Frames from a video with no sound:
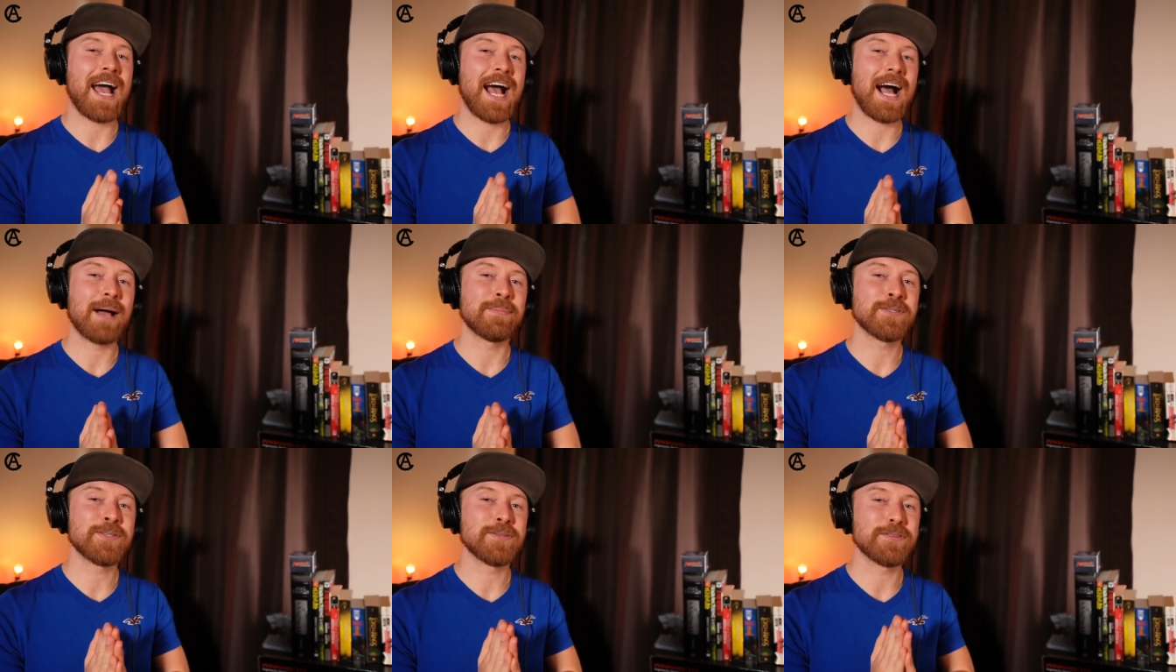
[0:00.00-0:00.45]

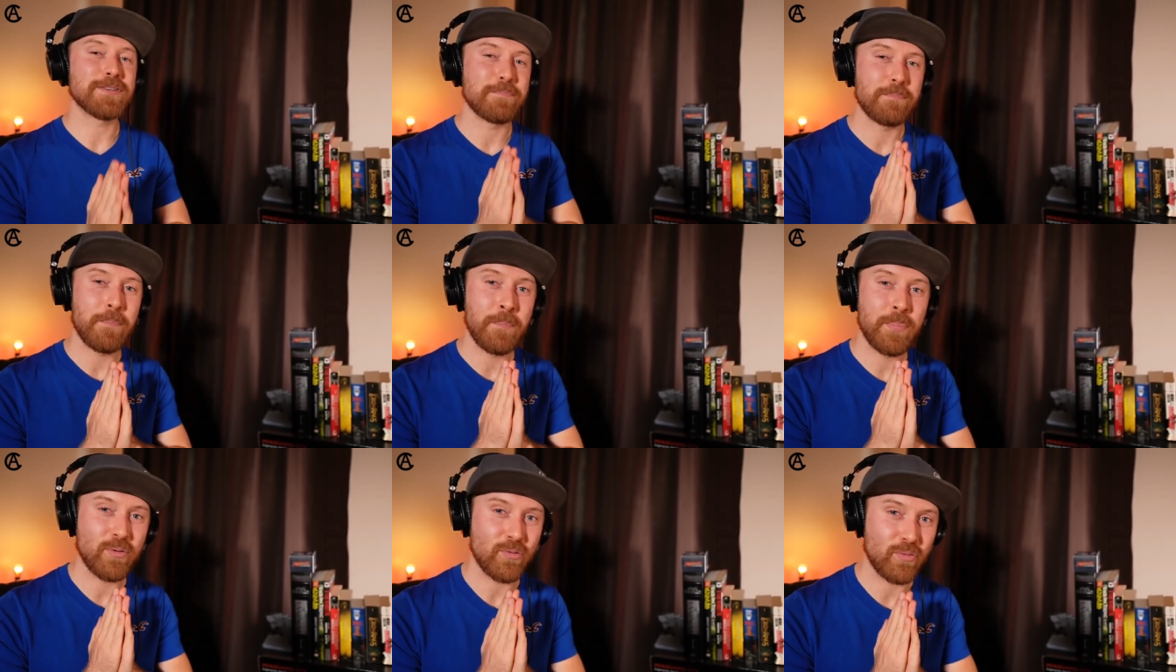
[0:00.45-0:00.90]

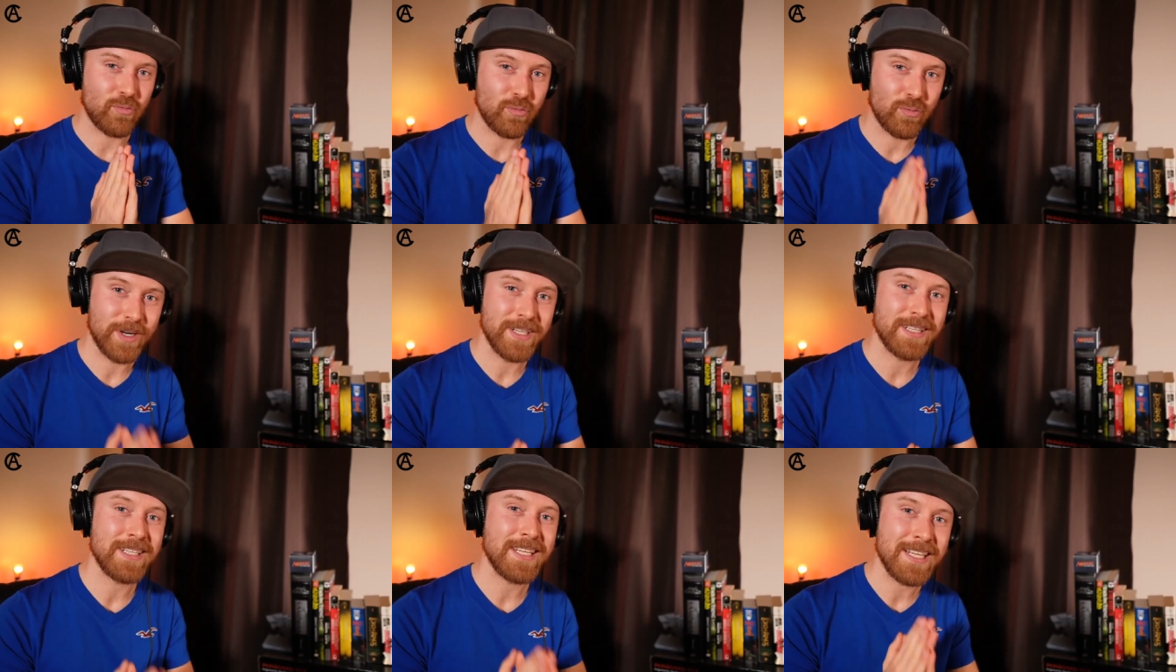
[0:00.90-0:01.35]
Absolutely
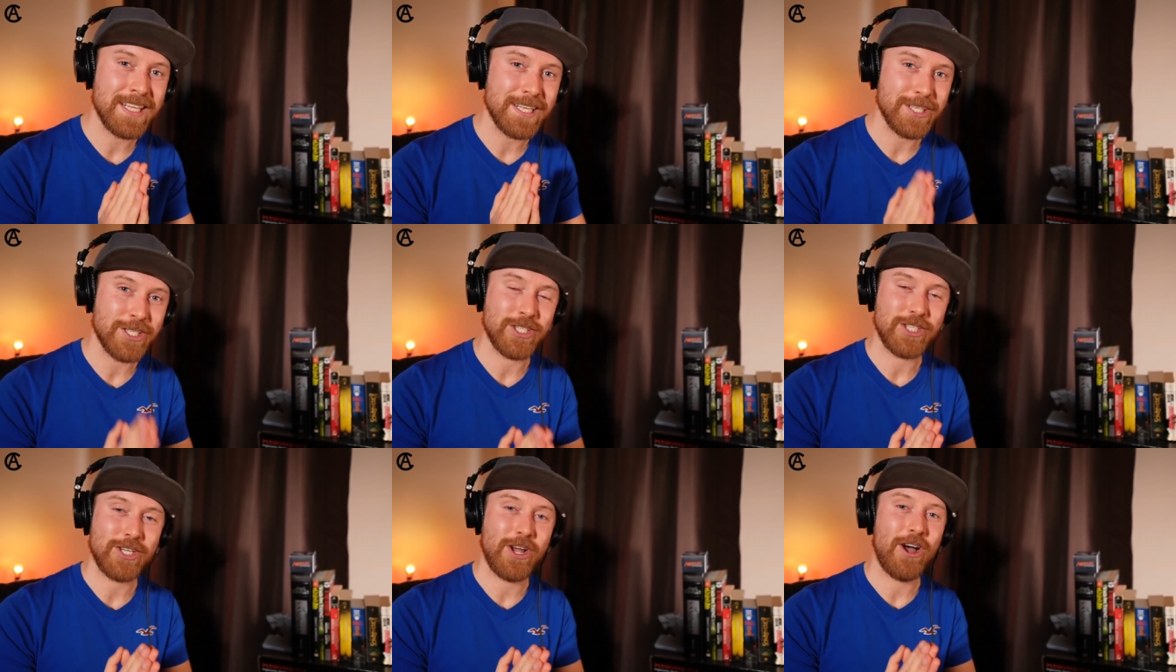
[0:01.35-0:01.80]

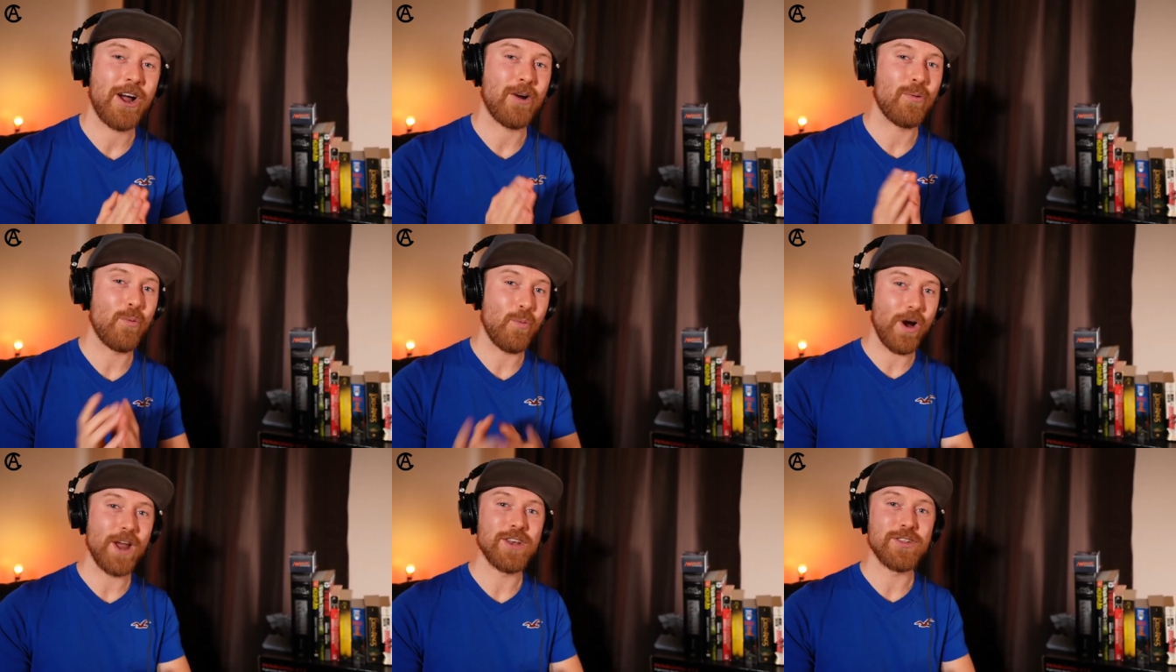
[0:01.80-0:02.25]
brilliant
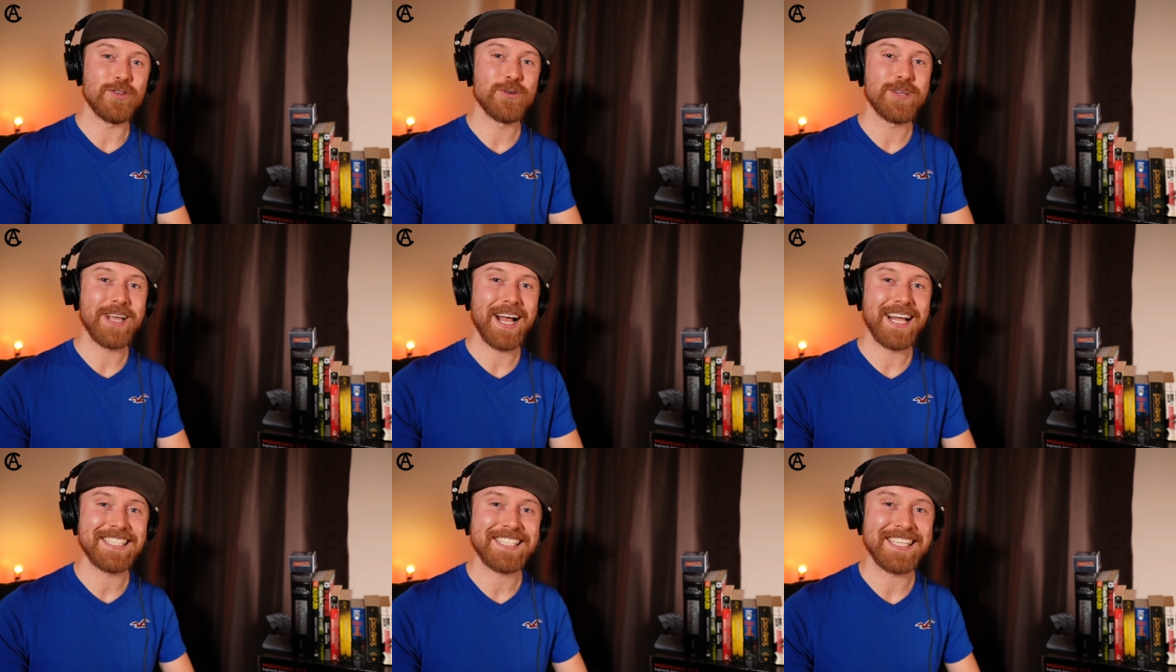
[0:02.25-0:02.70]
song. What do you
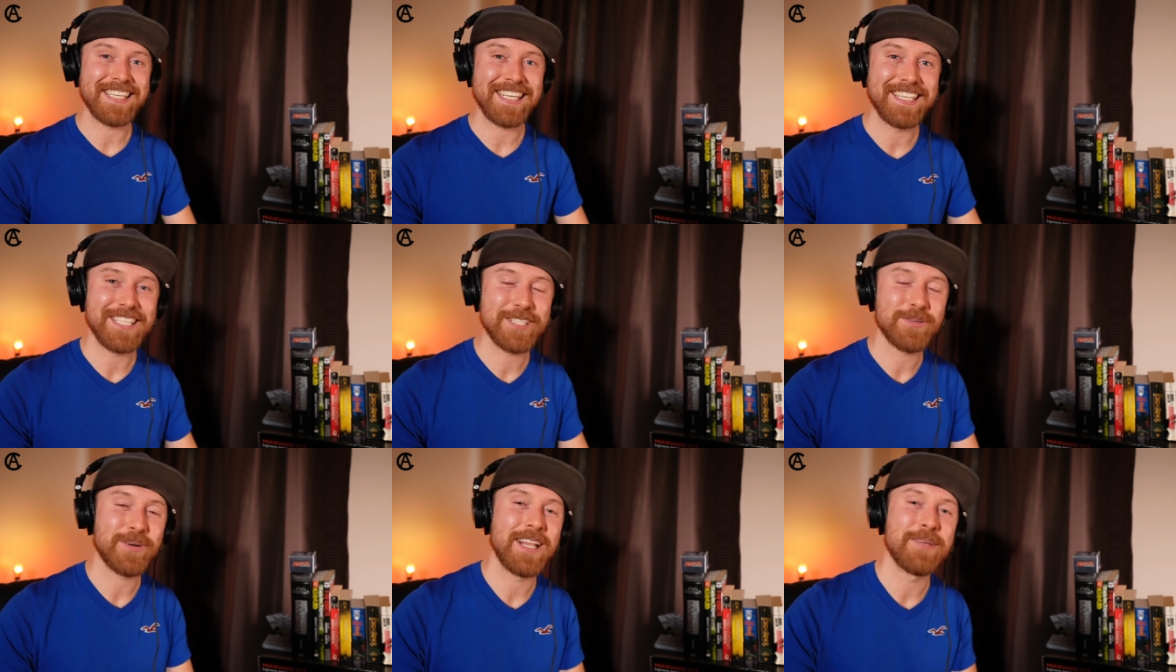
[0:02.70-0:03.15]
guys think
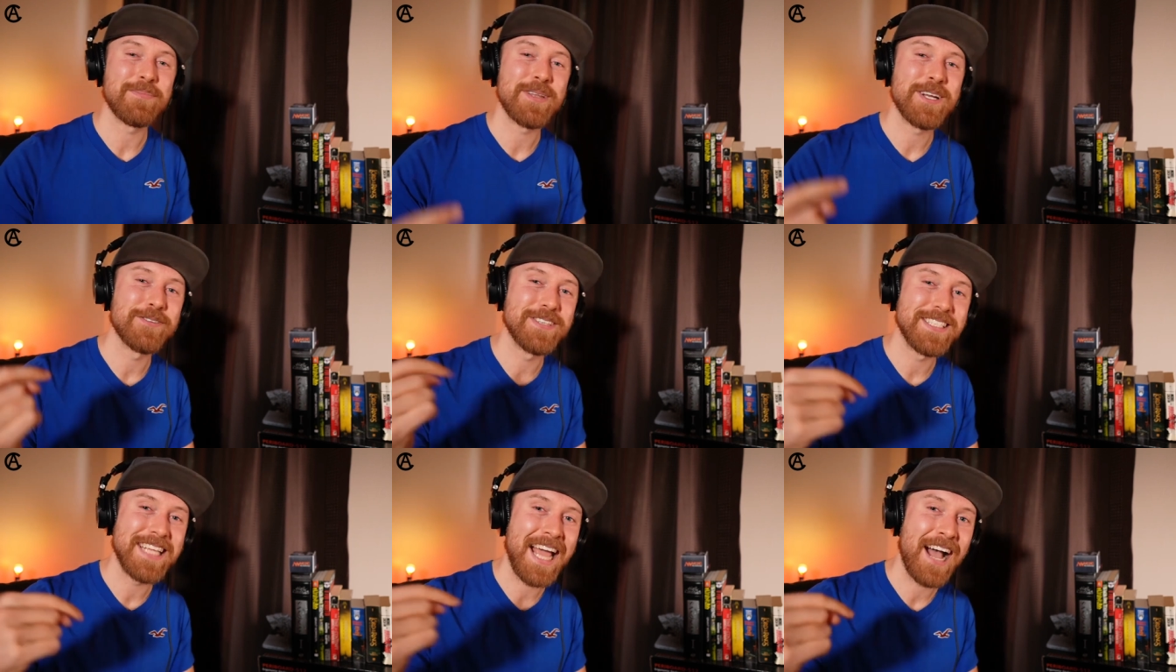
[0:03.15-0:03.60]
of this one? Let me
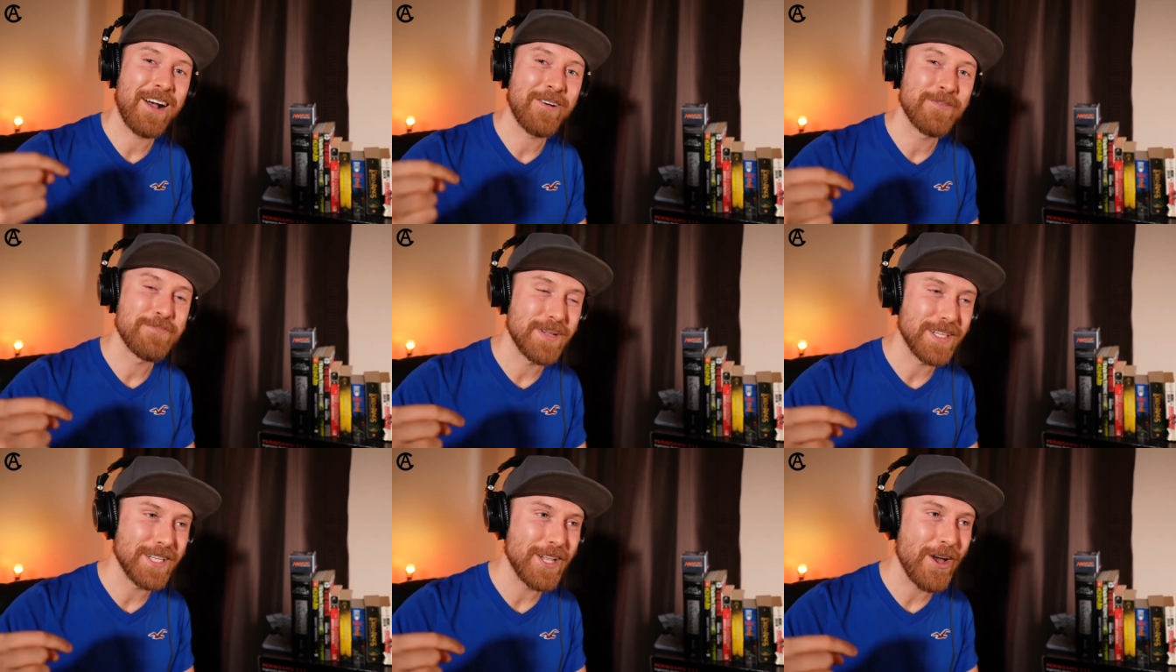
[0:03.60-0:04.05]
know
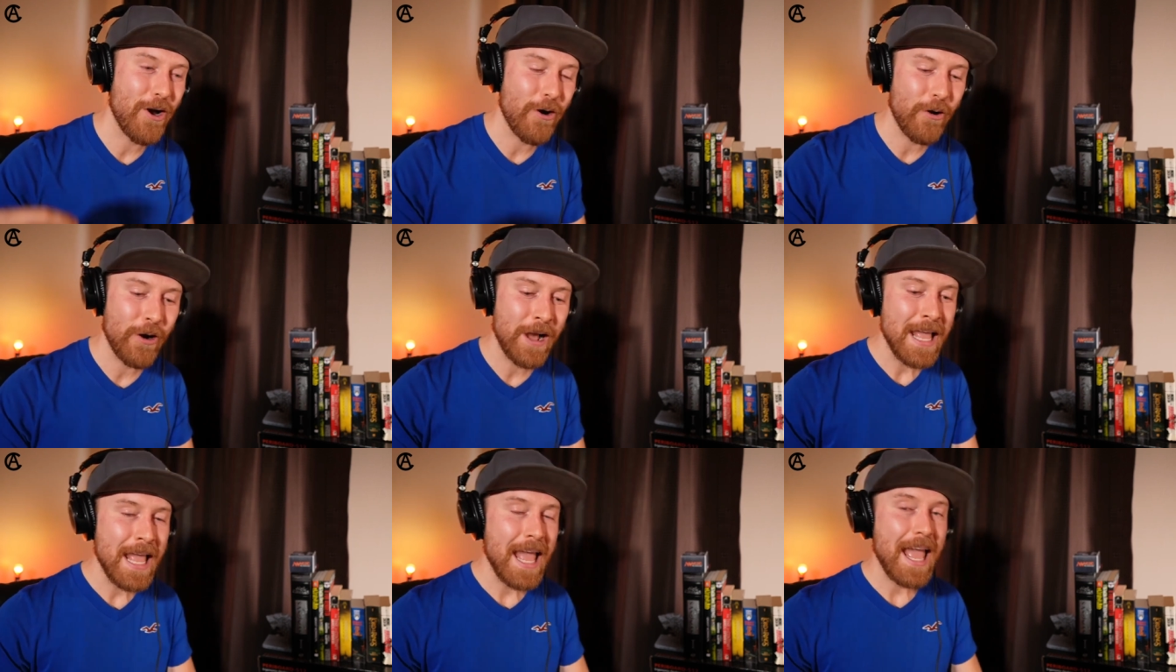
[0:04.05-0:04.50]
down
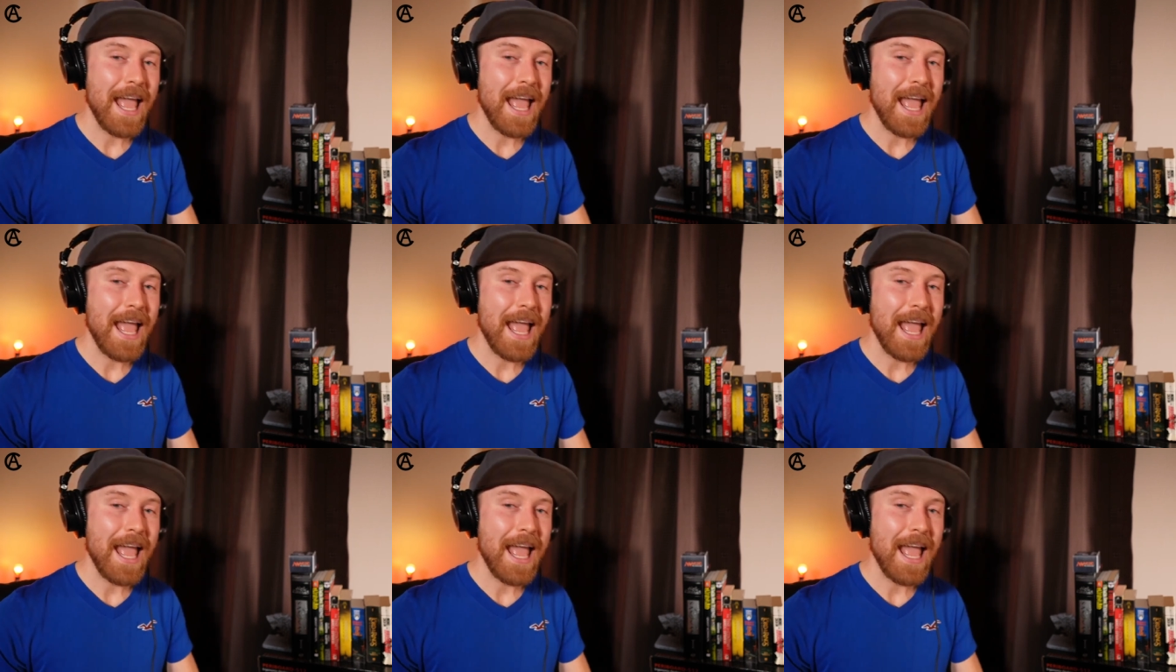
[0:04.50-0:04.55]
below.